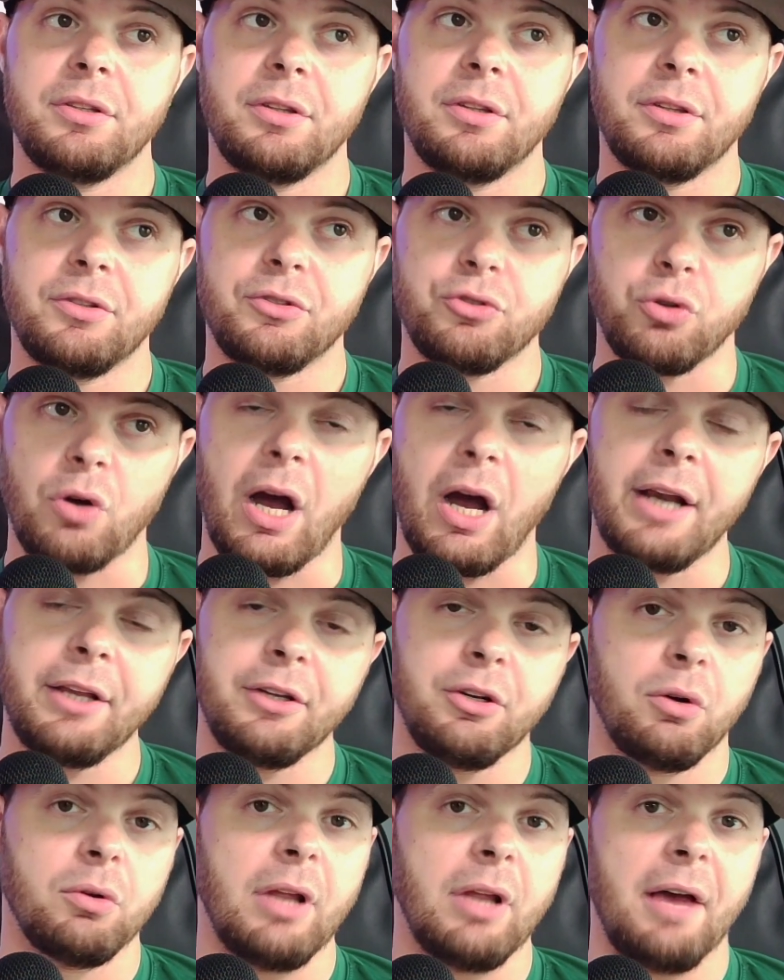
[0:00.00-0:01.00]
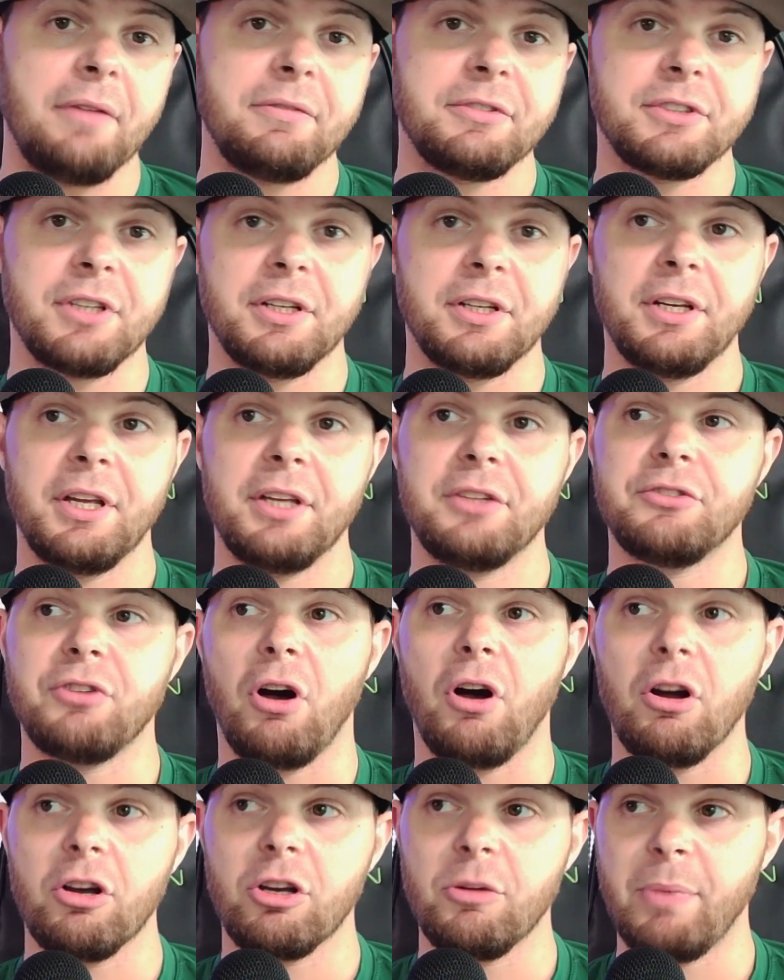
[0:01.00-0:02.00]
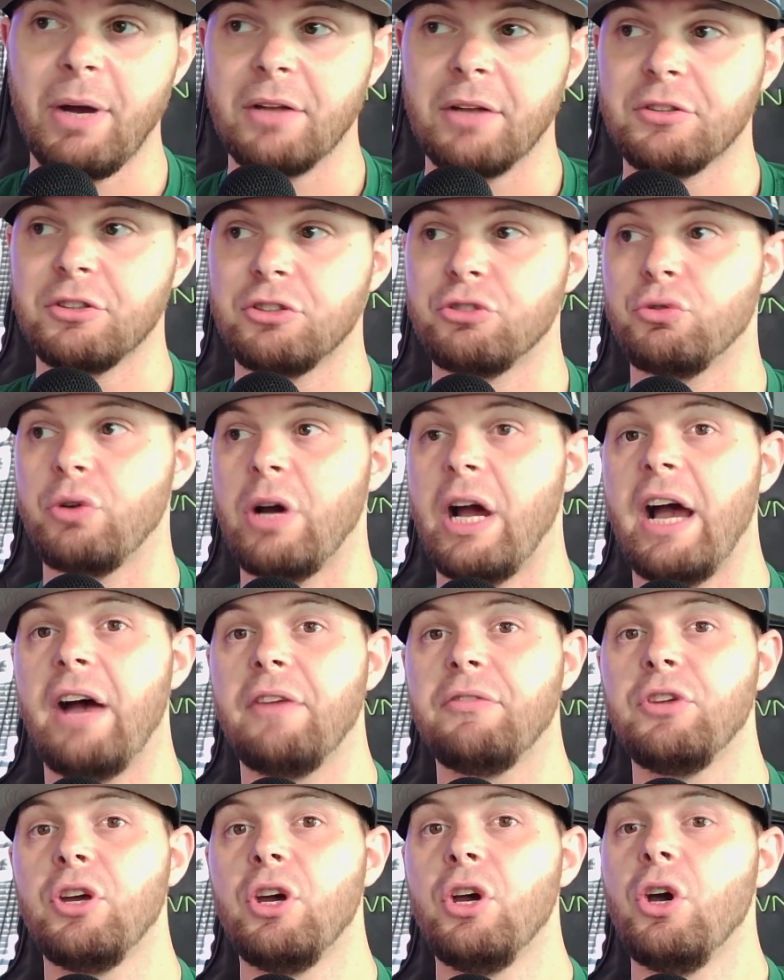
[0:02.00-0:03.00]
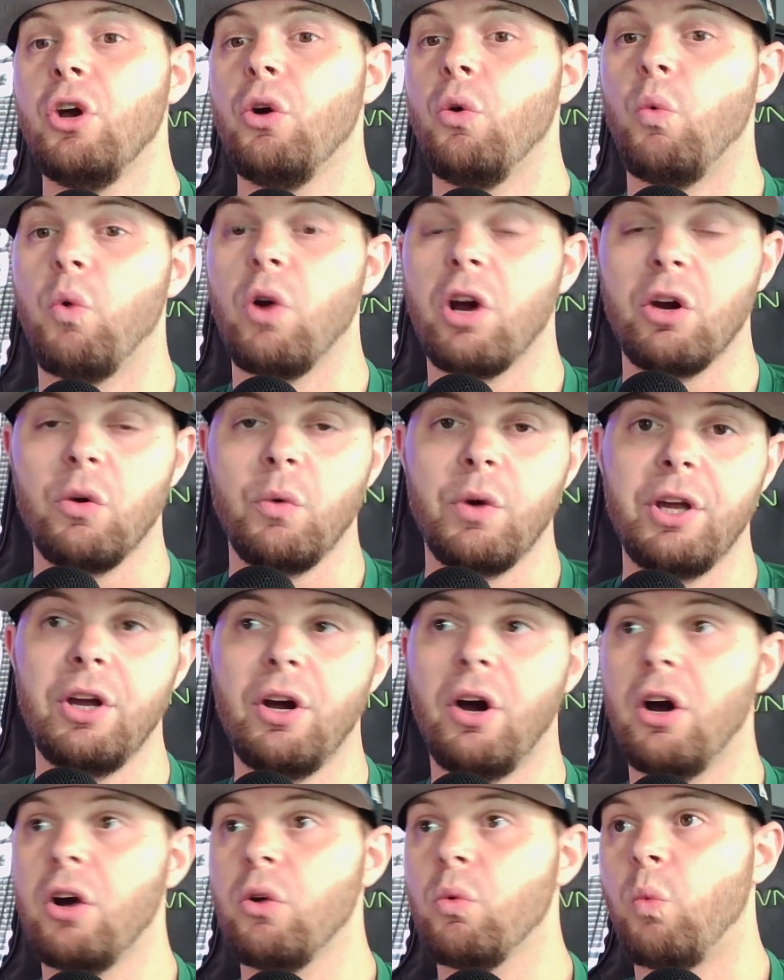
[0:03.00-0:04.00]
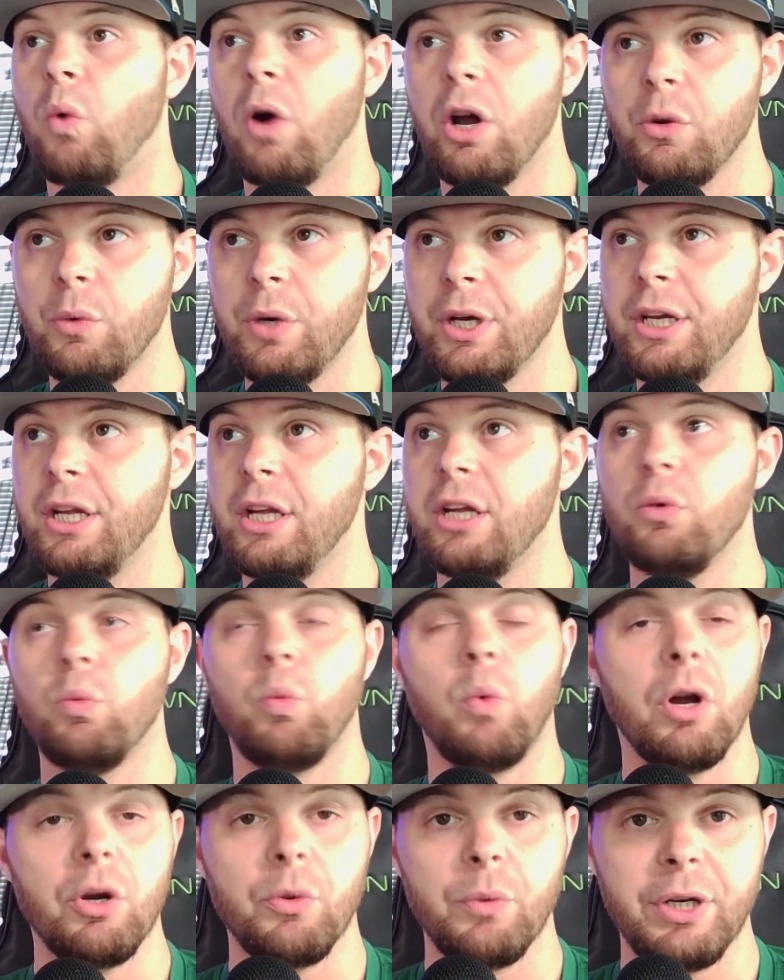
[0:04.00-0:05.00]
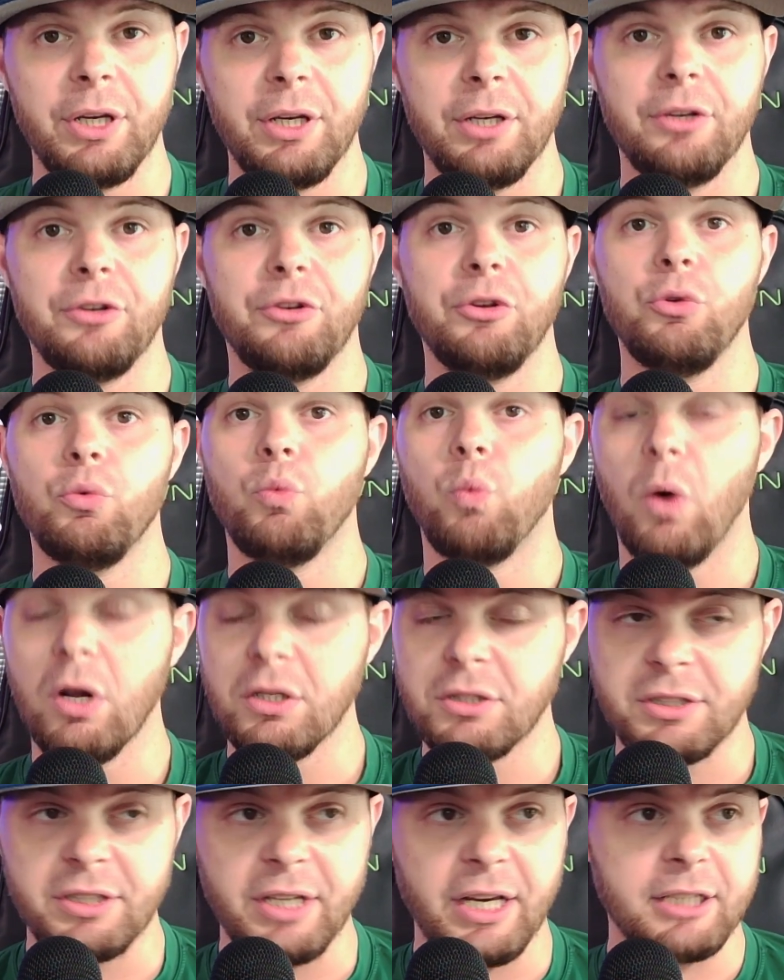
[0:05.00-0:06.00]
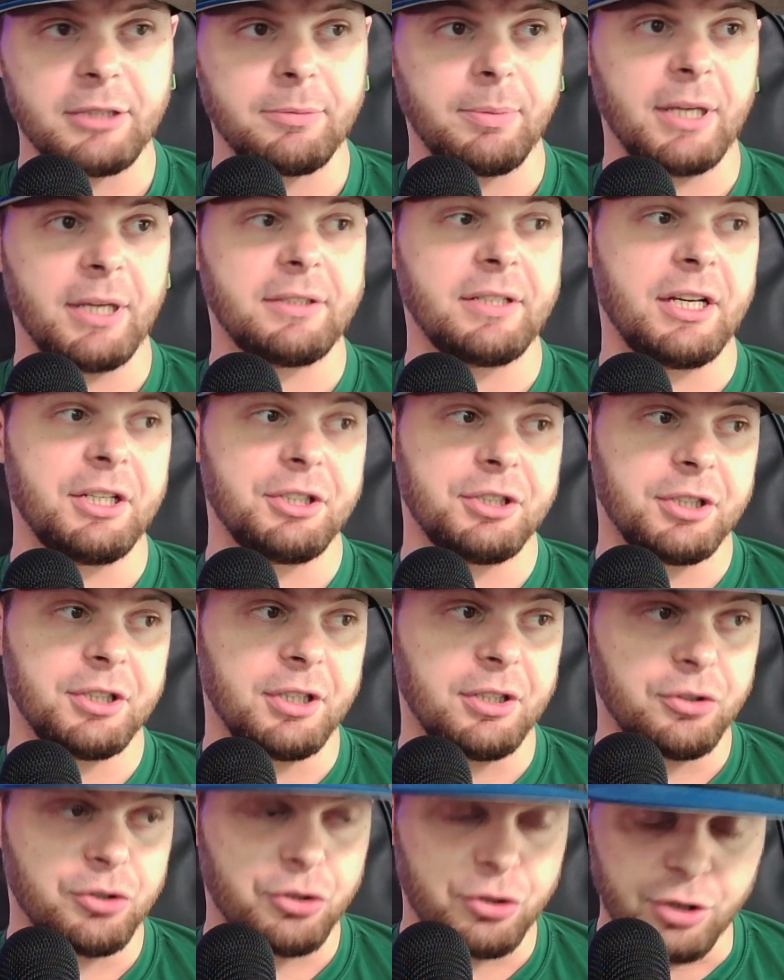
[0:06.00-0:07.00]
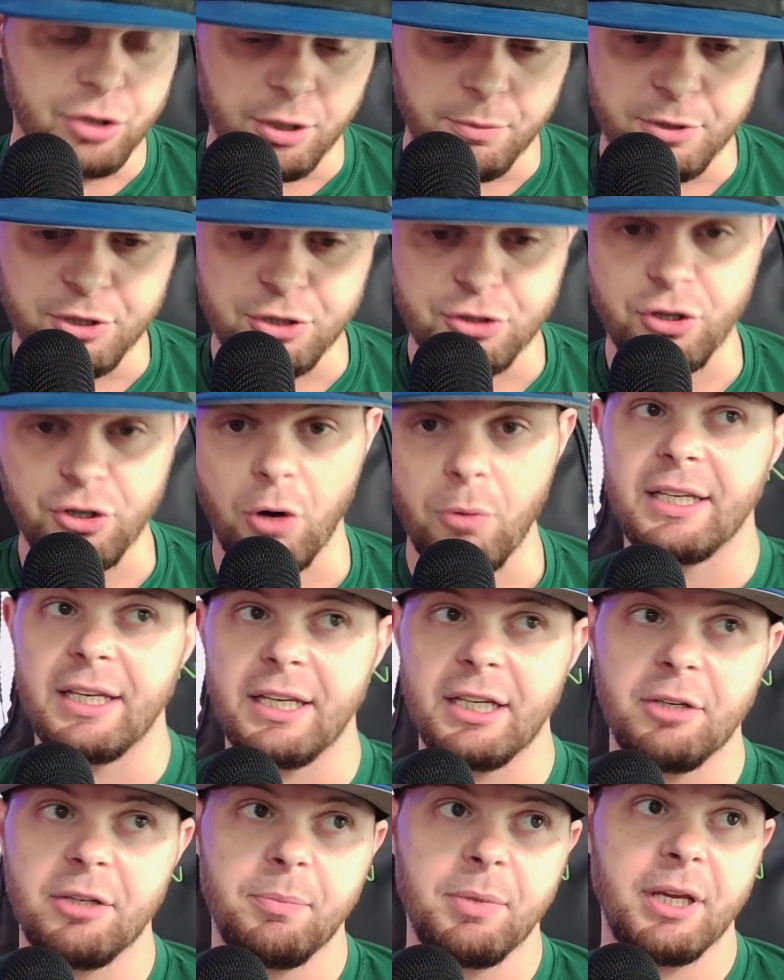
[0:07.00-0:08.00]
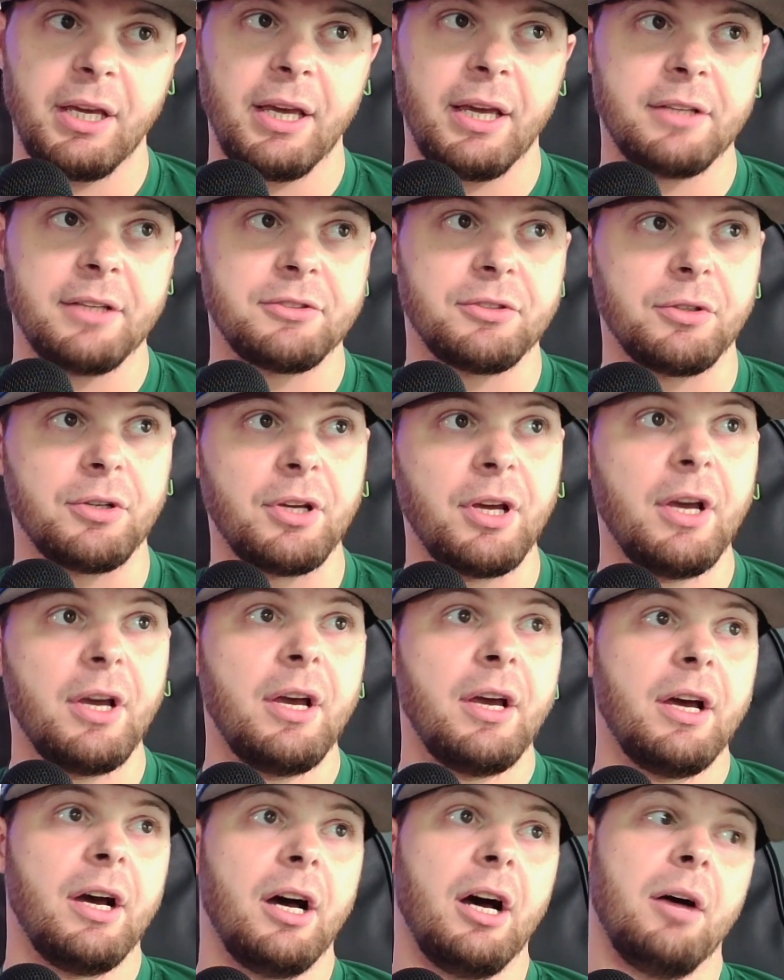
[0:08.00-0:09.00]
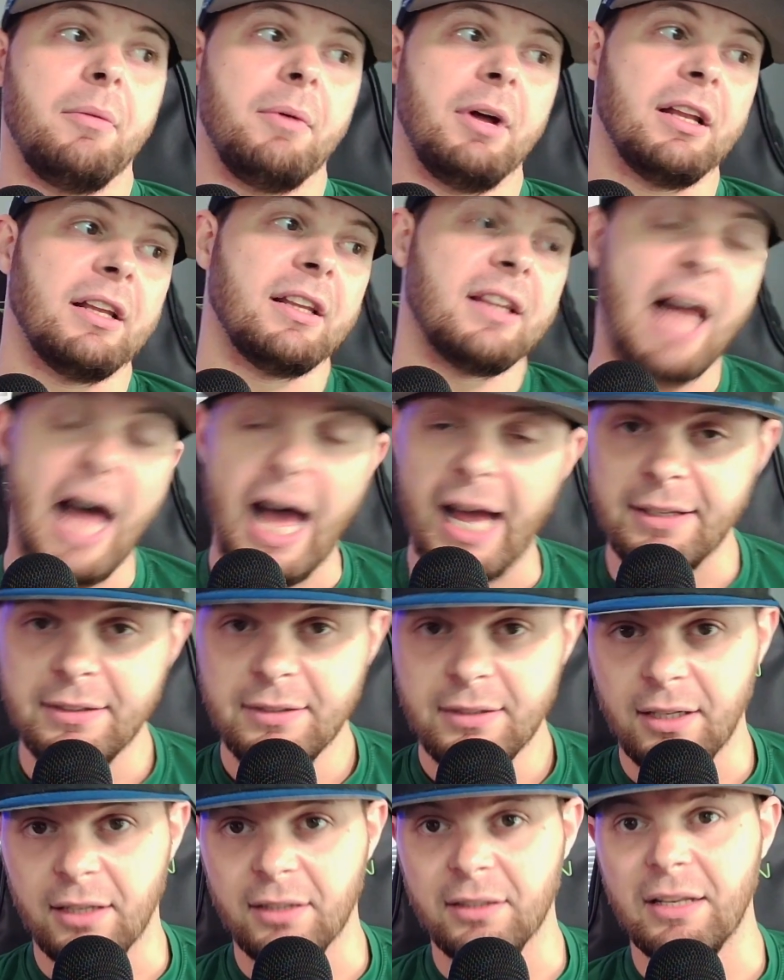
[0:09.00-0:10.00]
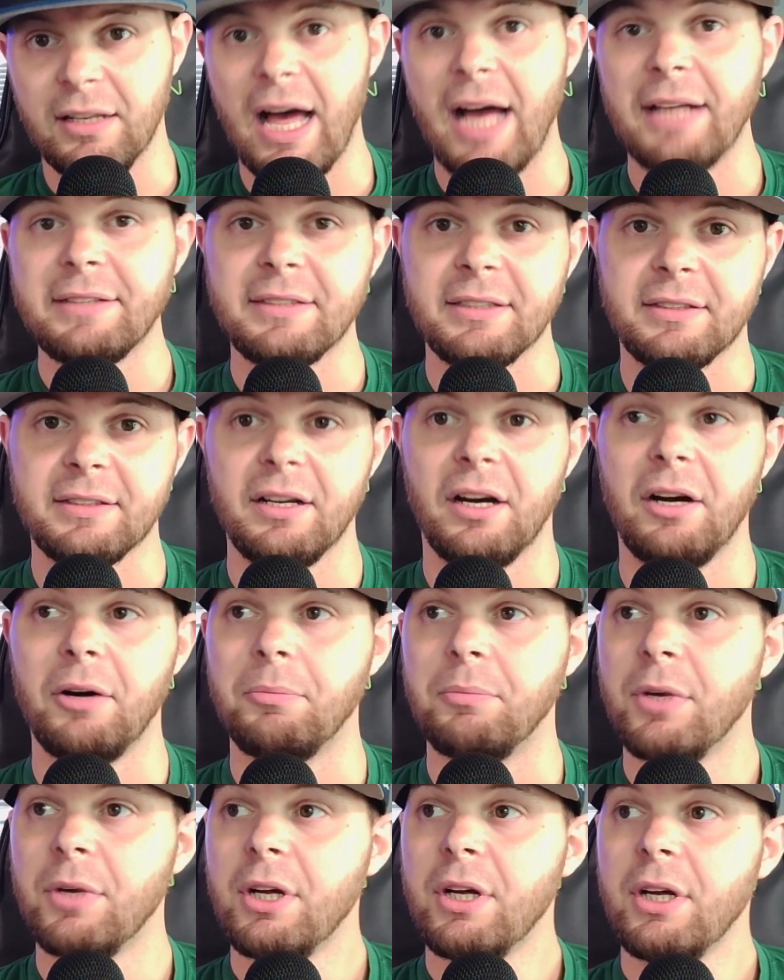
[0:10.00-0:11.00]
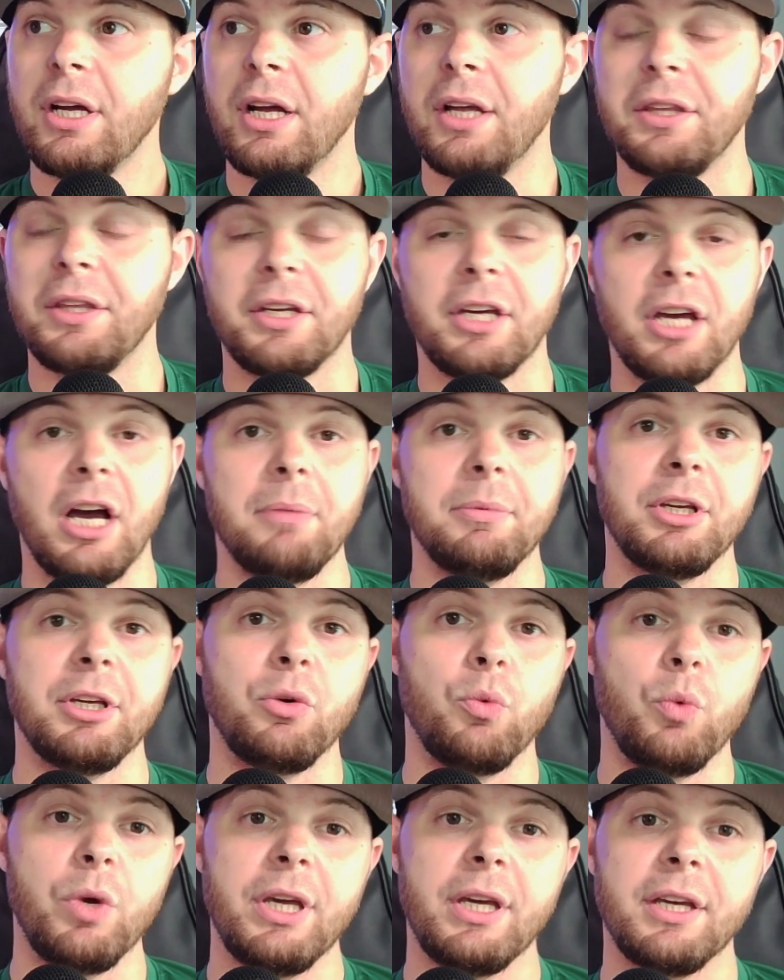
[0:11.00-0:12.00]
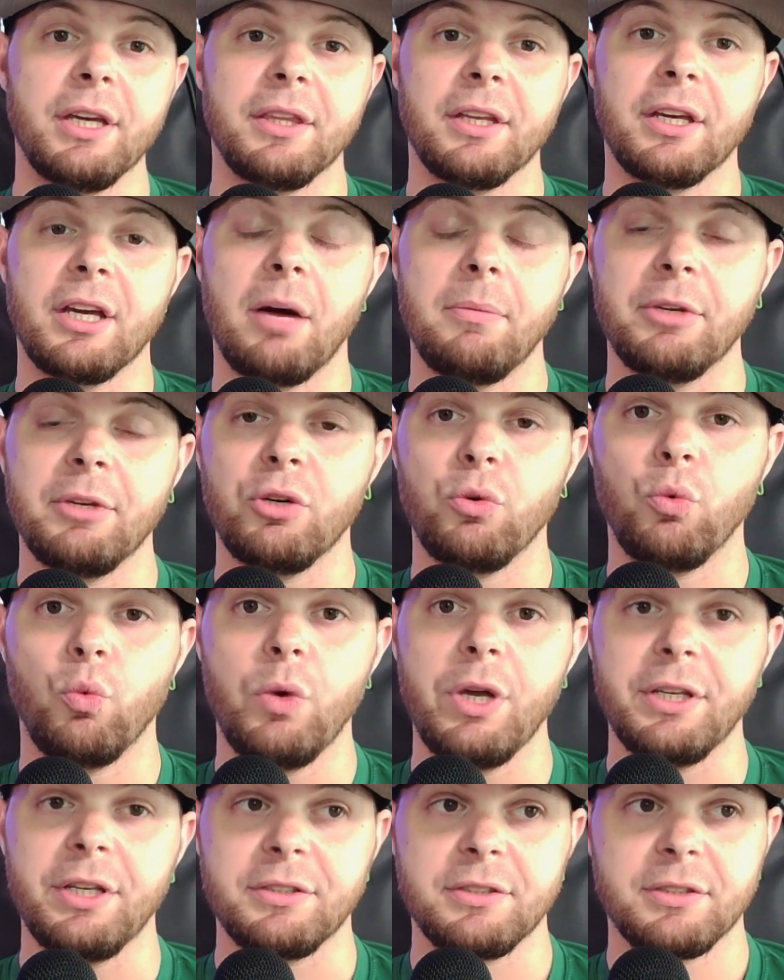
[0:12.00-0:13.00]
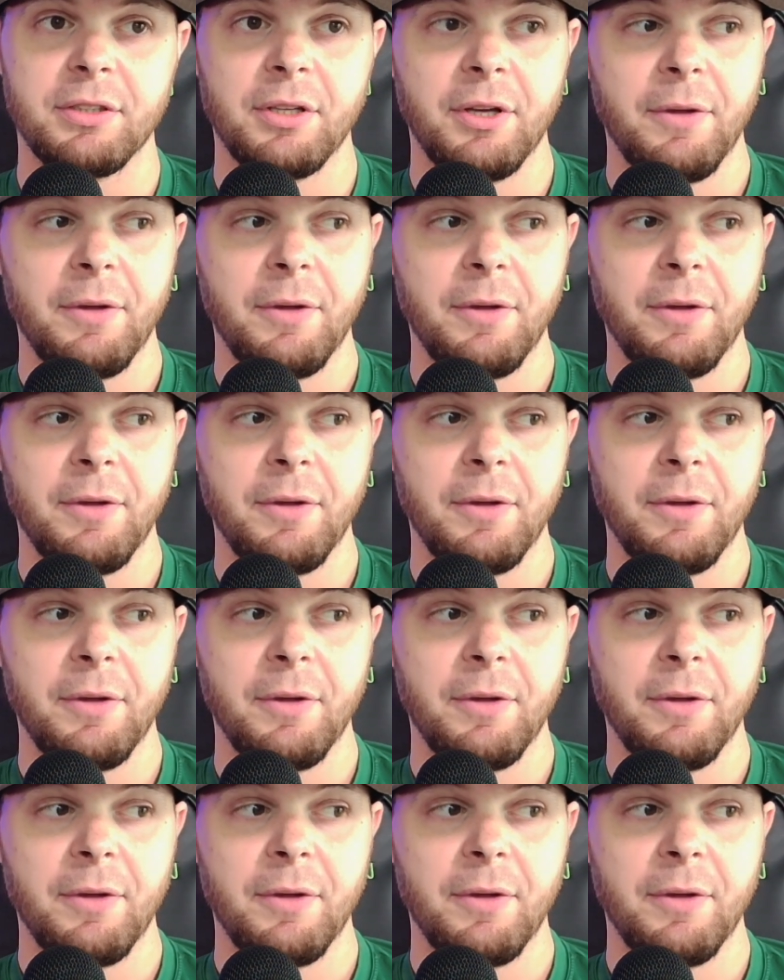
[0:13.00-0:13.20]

try to go live Sunday, talk about the draft, where we are, what do we need to do, what's the expectation. There's going to be so many to be answered, a lot to come in the coming week, in the coming weeks.